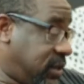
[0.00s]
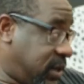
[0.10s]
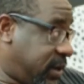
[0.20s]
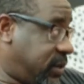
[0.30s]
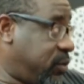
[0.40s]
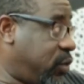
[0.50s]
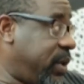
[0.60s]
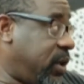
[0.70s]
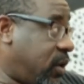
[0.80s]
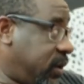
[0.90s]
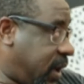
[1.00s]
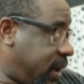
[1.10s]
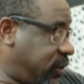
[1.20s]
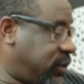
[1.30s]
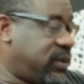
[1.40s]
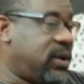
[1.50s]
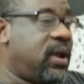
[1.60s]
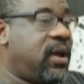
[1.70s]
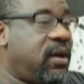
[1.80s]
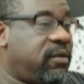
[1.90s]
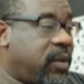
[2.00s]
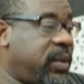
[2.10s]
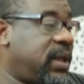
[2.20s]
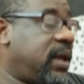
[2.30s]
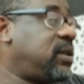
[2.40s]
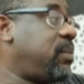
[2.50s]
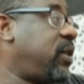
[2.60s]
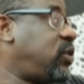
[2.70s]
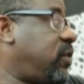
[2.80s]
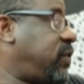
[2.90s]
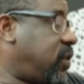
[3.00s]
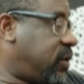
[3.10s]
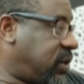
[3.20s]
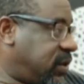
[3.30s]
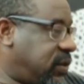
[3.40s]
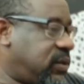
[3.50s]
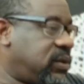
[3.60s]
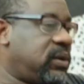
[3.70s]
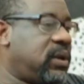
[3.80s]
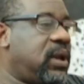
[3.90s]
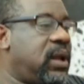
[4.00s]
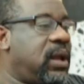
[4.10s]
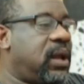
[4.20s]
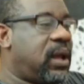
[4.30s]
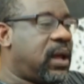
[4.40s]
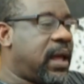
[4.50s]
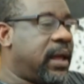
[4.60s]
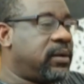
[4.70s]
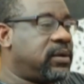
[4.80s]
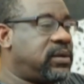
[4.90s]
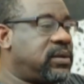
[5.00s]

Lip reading: yes, will be non-cash. For me, that's a measure of success. And